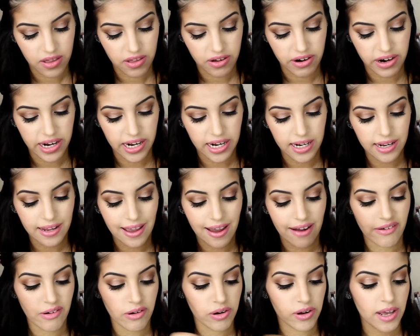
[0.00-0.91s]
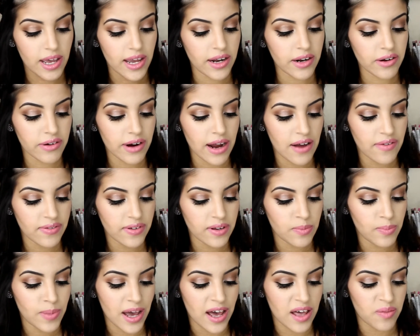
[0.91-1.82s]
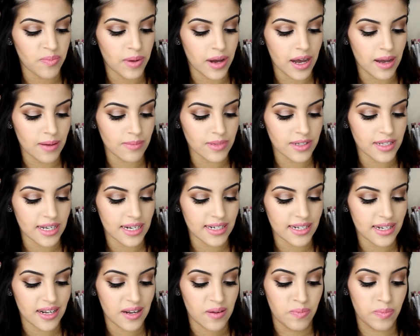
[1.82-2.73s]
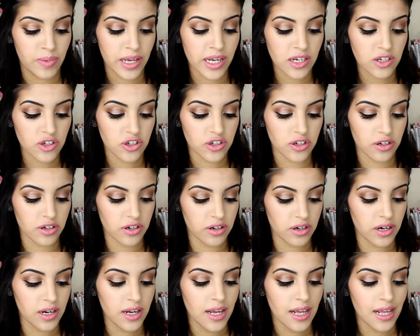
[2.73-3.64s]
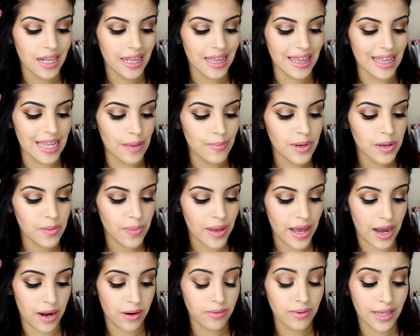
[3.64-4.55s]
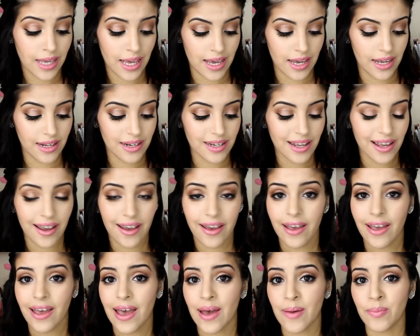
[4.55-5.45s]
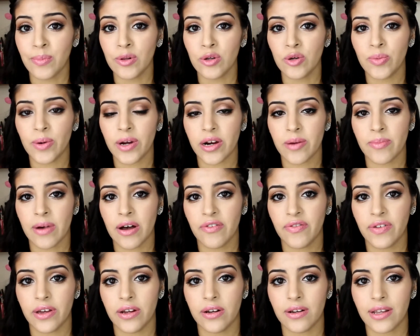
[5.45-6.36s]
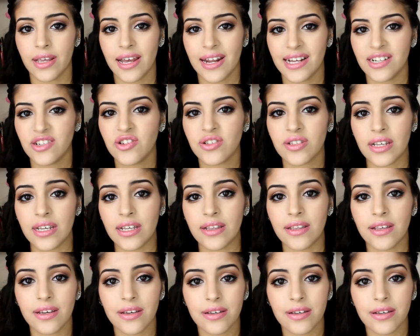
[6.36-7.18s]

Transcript: They're handcrafted bath bombs scented in pink sugar, lemon pound cake, and blueberry muffin. Can I just eat